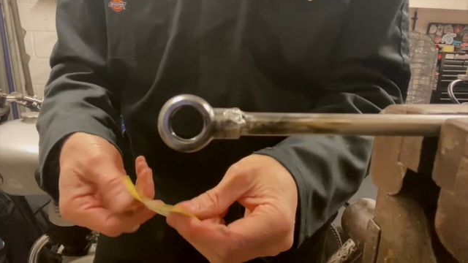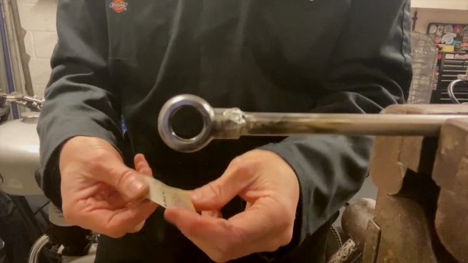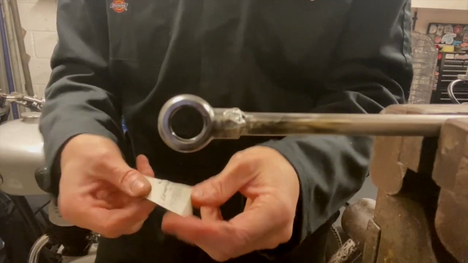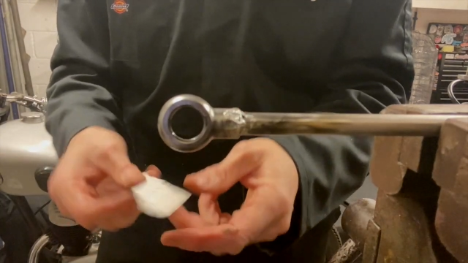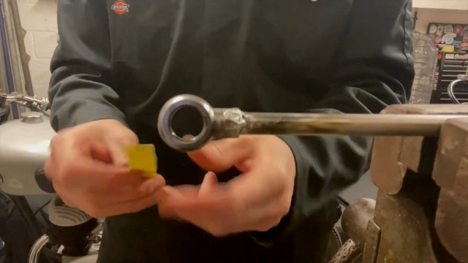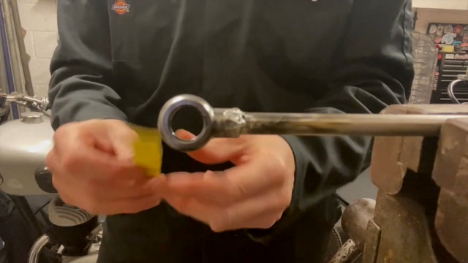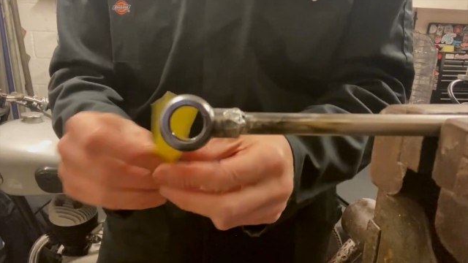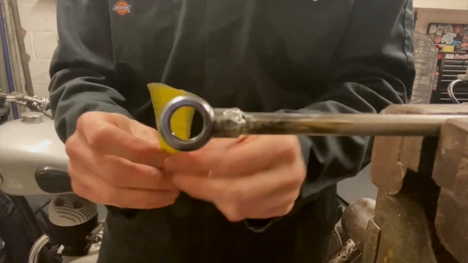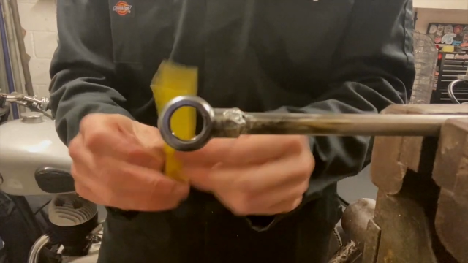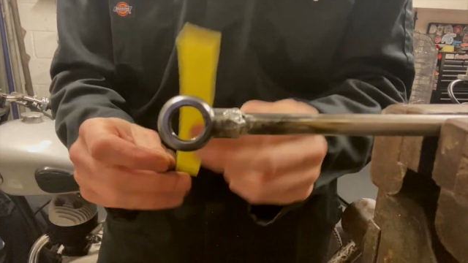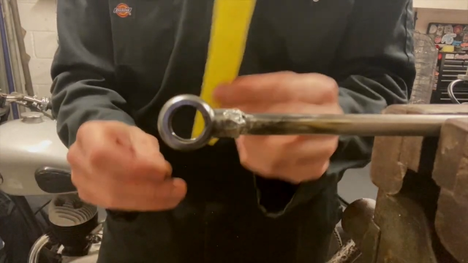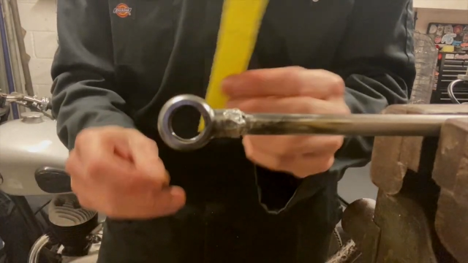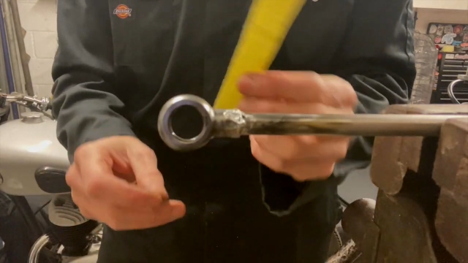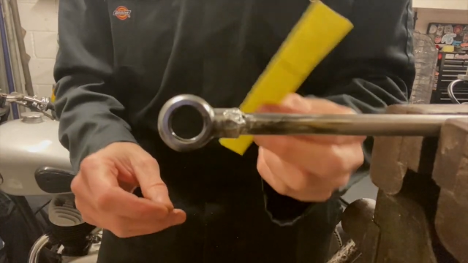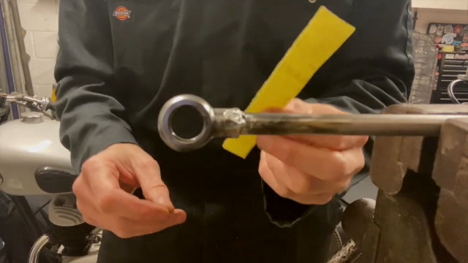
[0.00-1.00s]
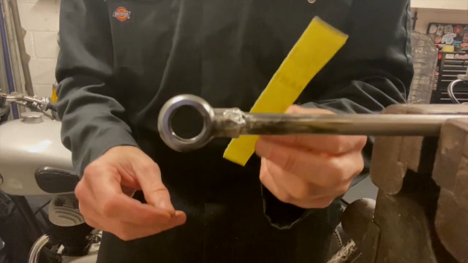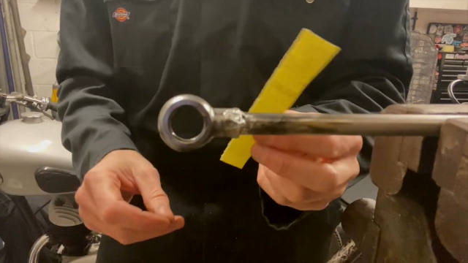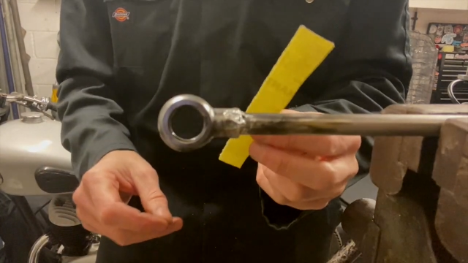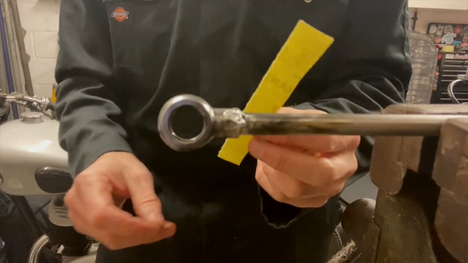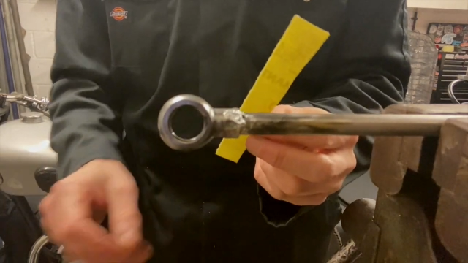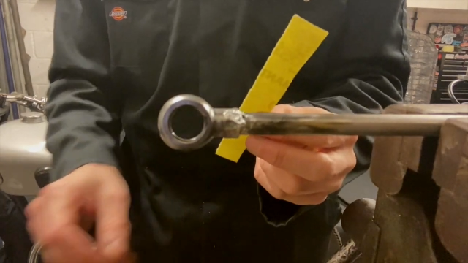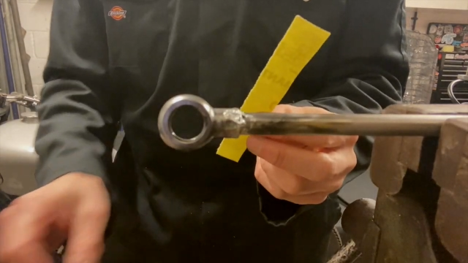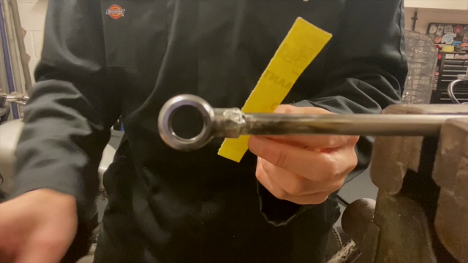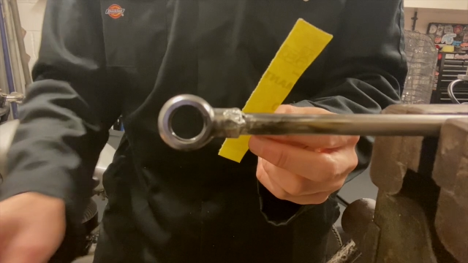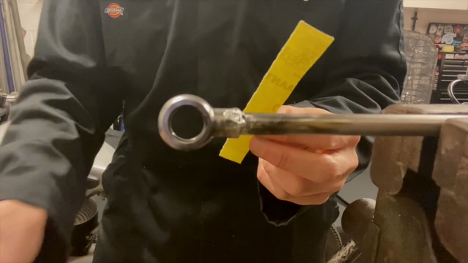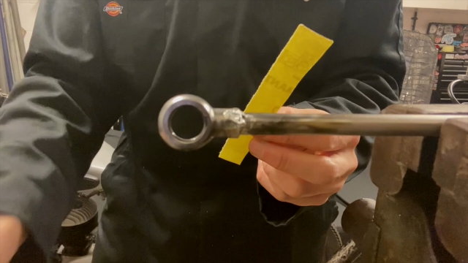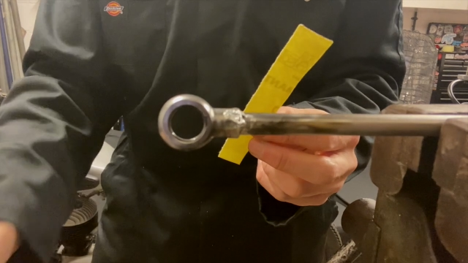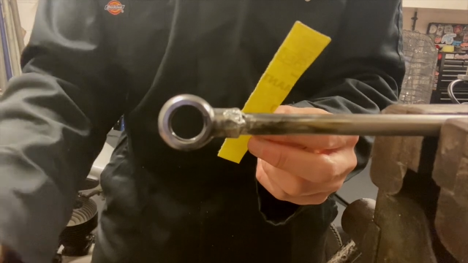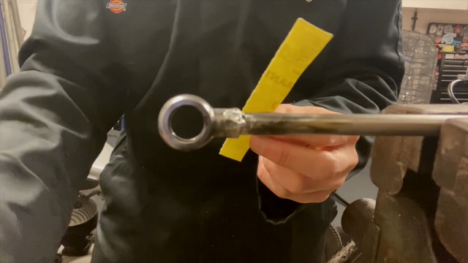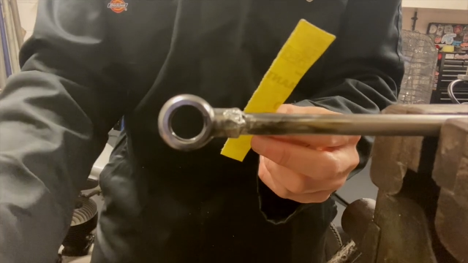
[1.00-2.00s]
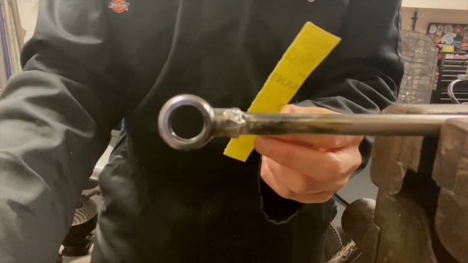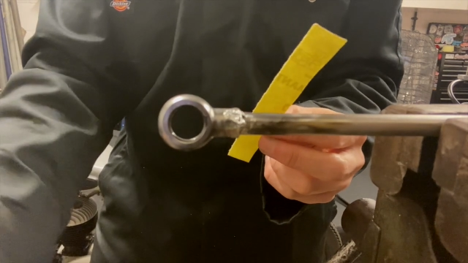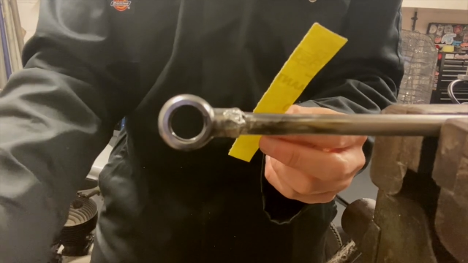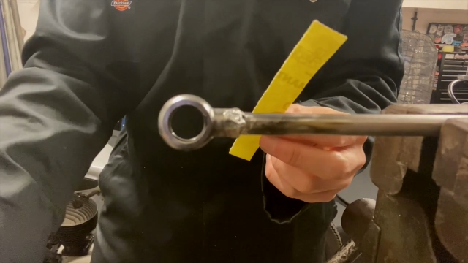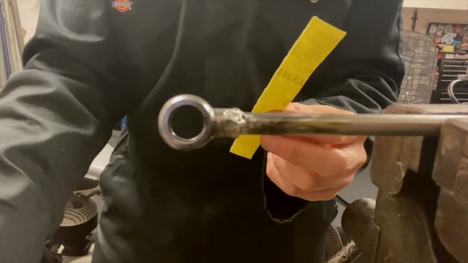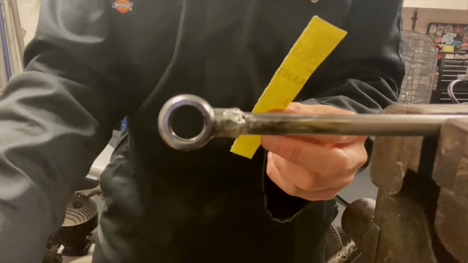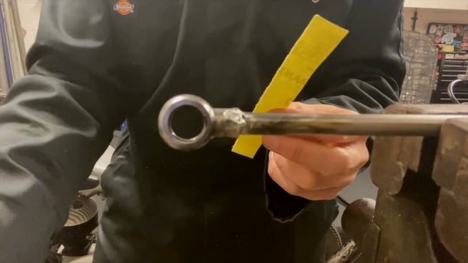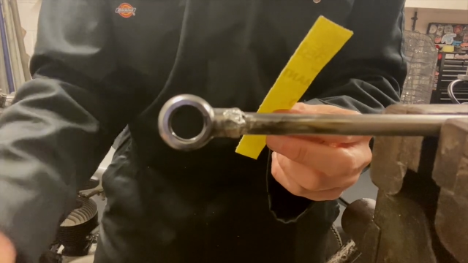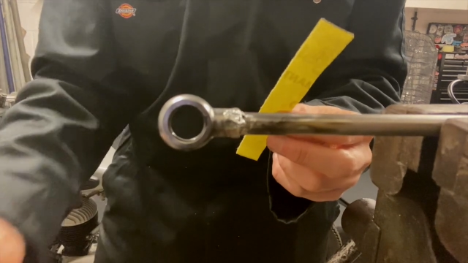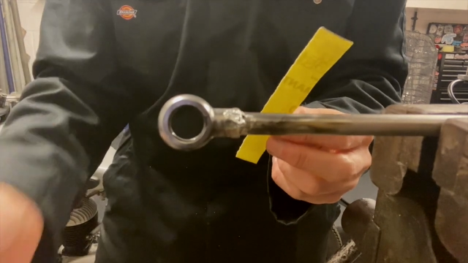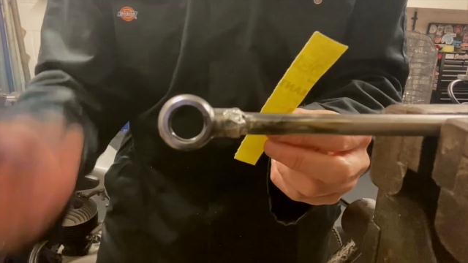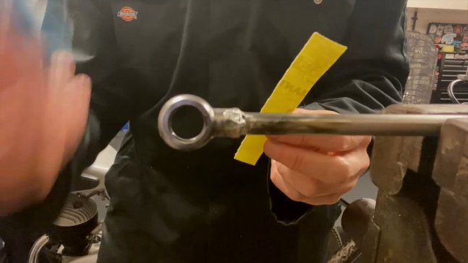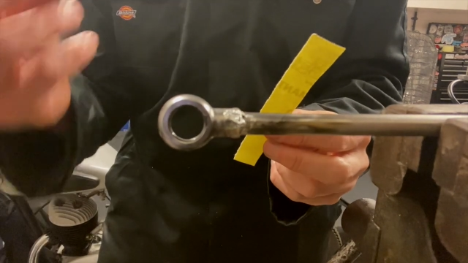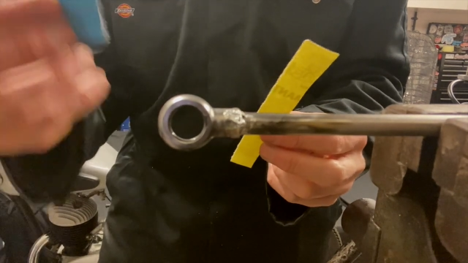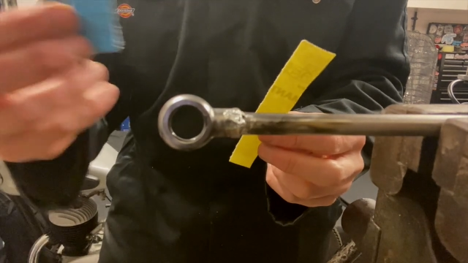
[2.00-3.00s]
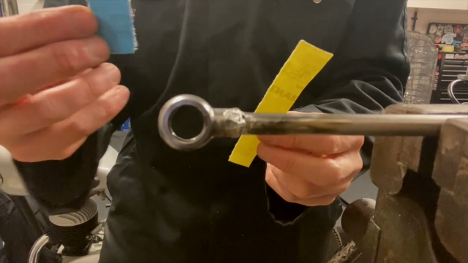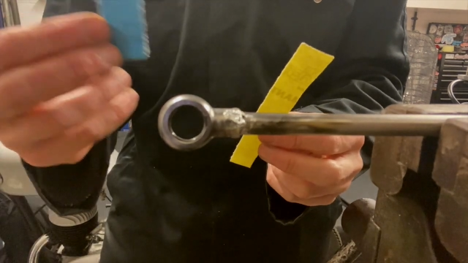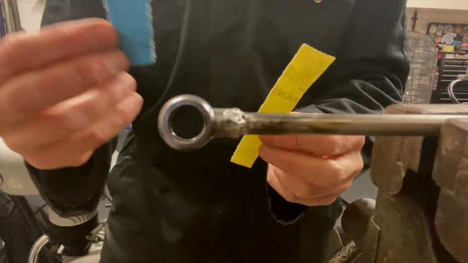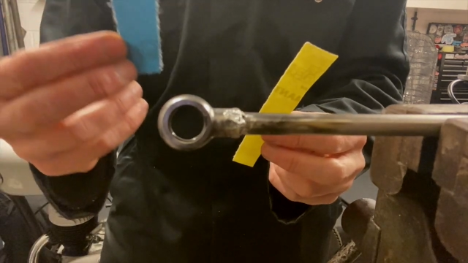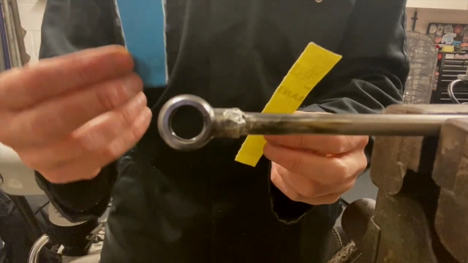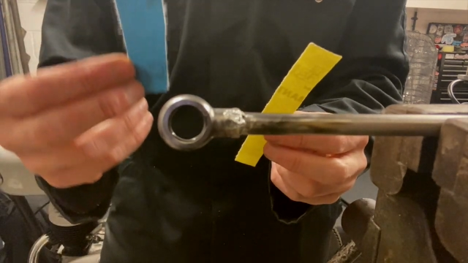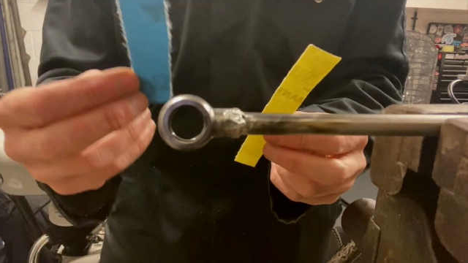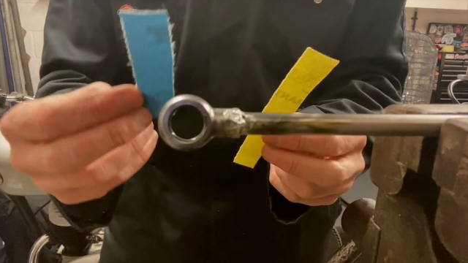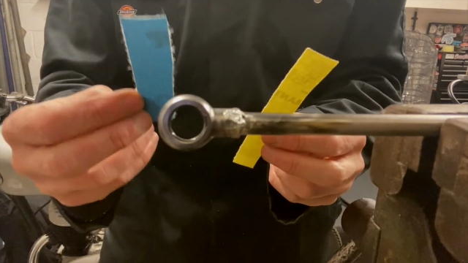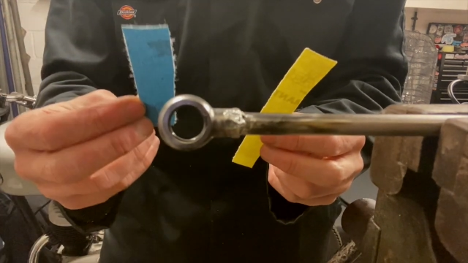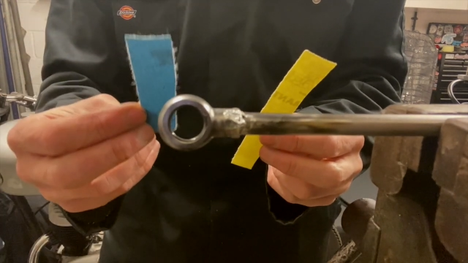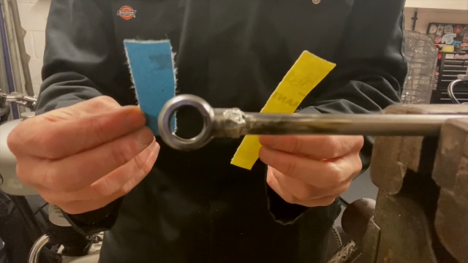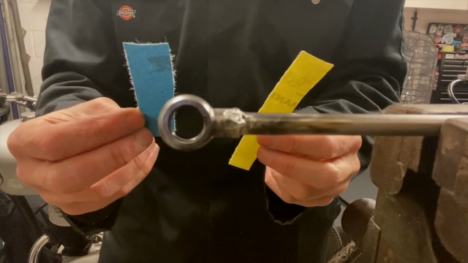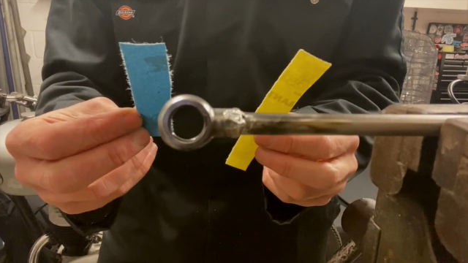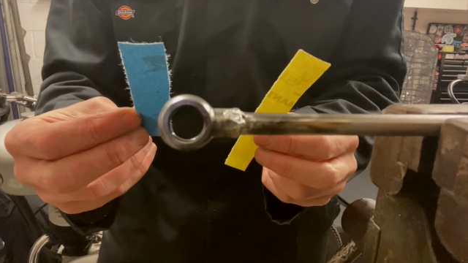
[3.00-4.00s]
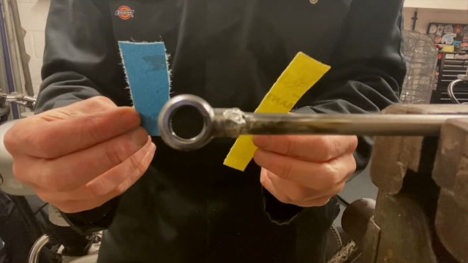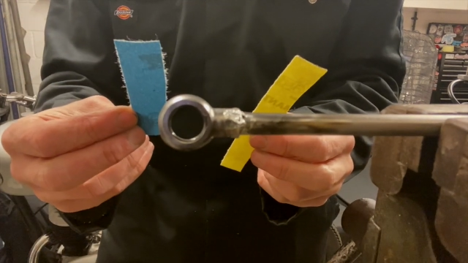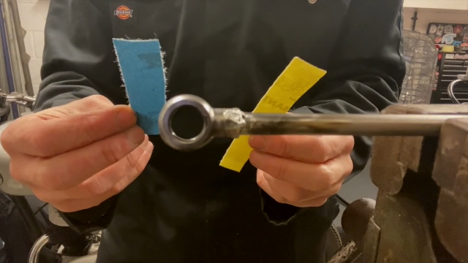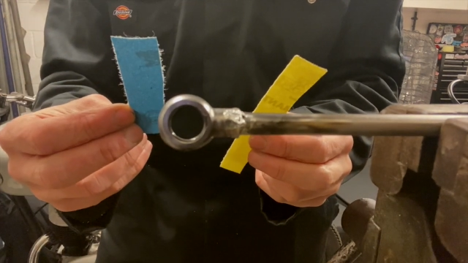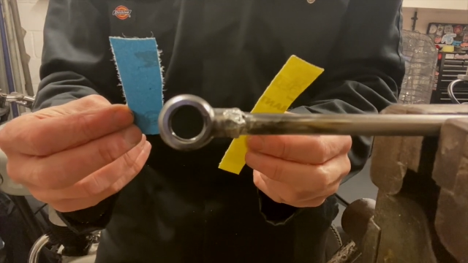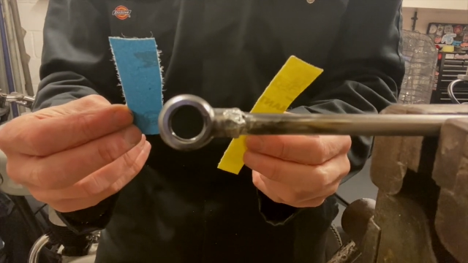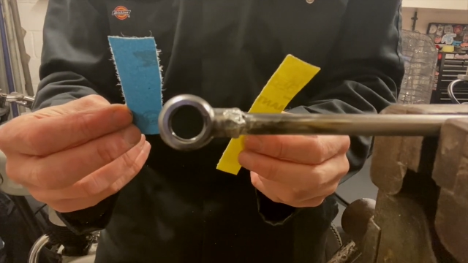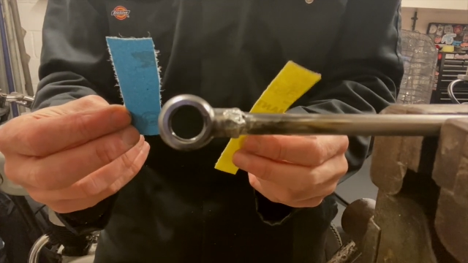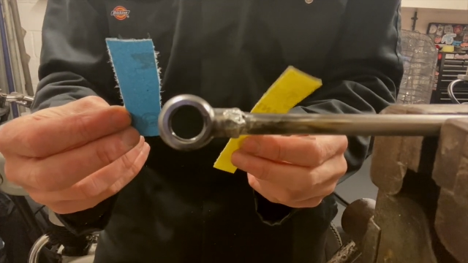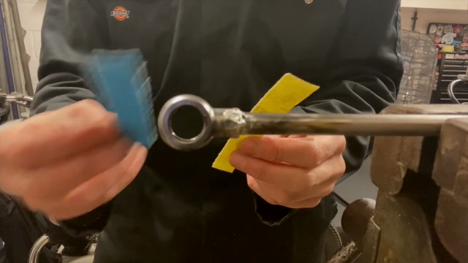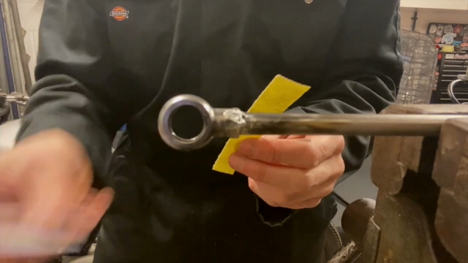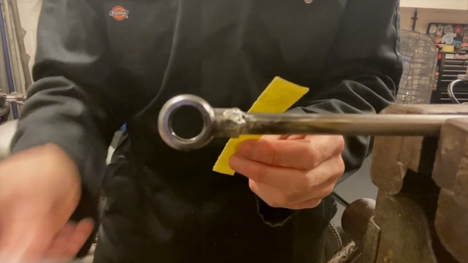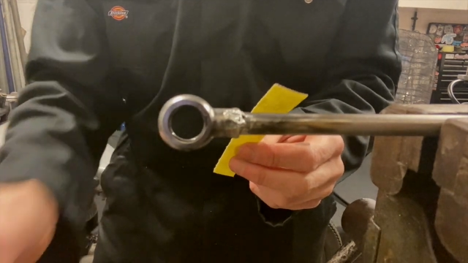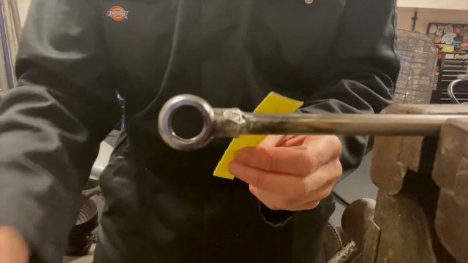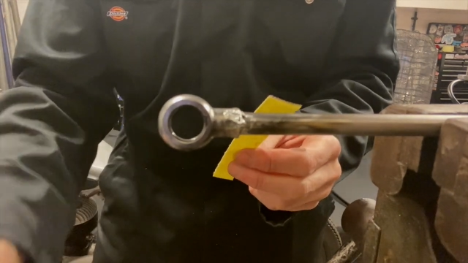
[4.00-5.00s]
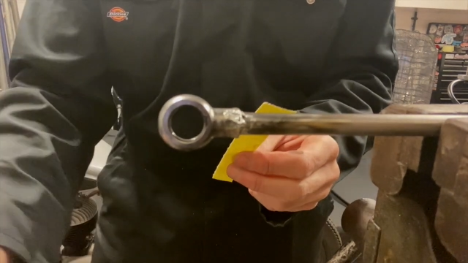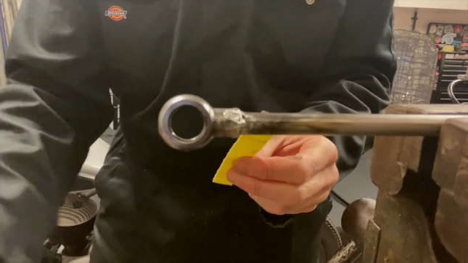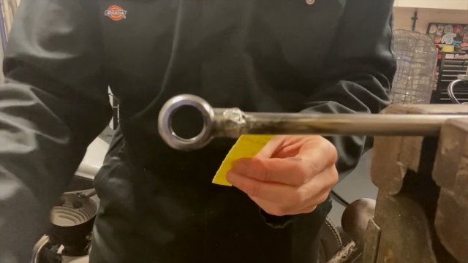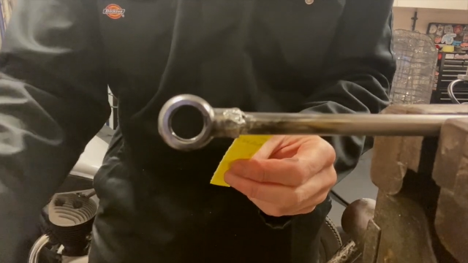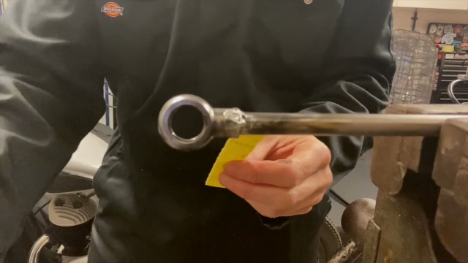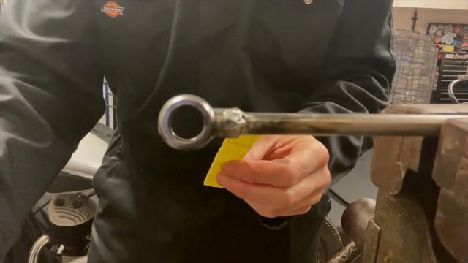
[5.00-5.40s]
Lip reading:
[unreadable: no face in view]